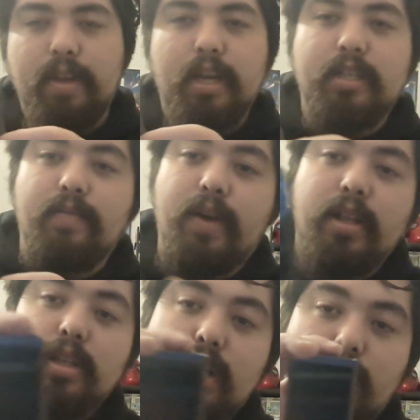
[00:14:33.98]
guys can find
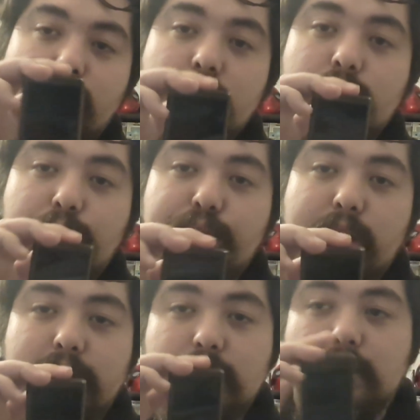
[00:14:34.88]
this at a reasonable
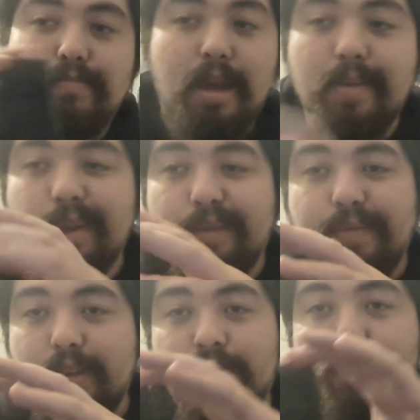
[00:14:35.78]
price. Maybe like
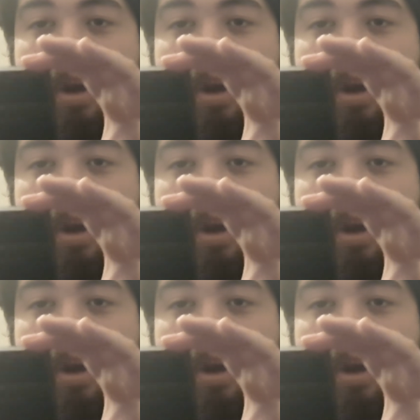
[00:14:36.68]
if you